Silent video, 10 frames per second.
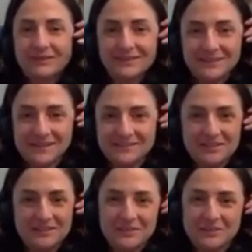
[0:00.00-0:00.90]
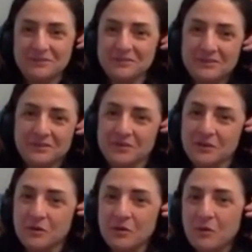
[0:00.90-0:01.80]
I like that you said
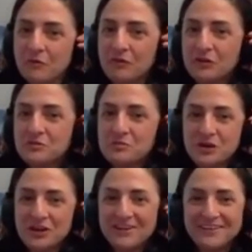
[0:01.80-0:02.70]
finished pretty.